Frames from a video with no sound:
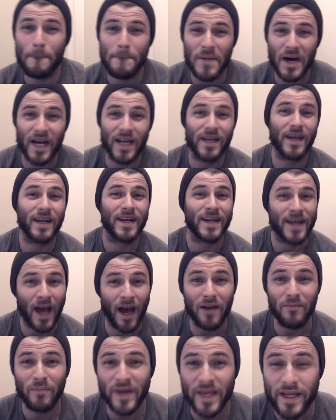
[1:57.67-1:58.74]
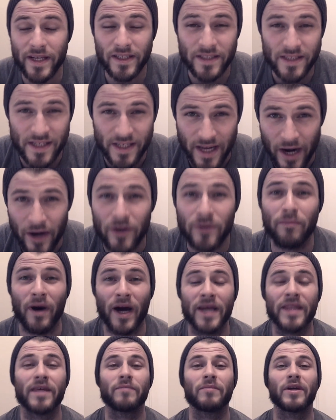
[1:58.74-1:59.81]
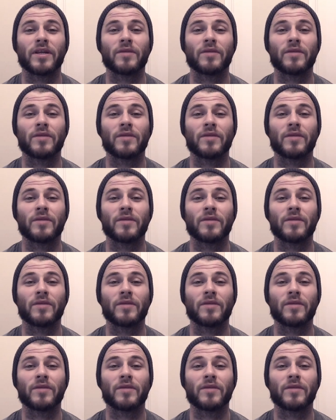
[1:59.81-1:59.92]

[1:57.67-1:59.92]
but not being scared by them